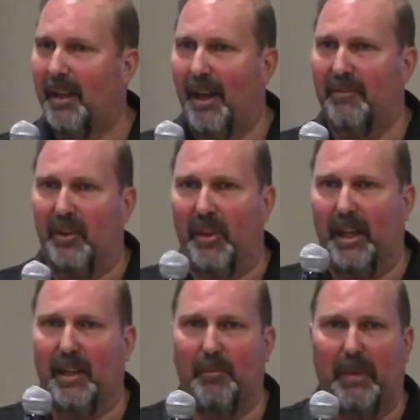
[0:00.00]
I feel
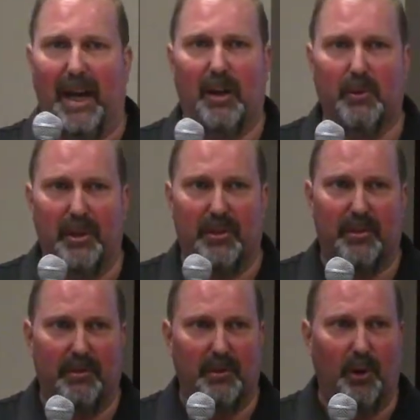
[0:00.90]
like I'm back with
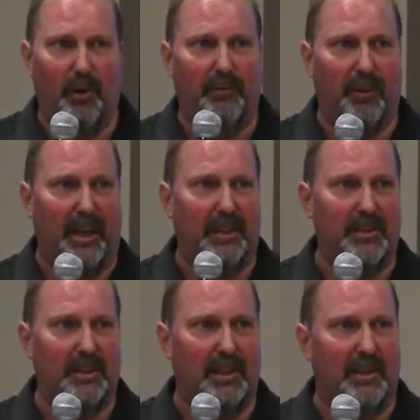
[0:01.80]
old
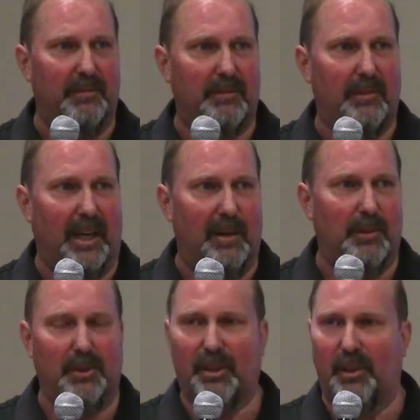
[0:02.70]
friends and
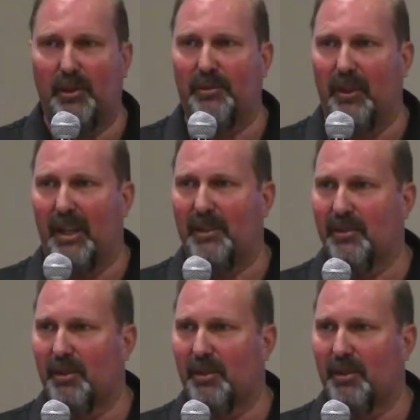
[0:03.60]
neighbors and new friends.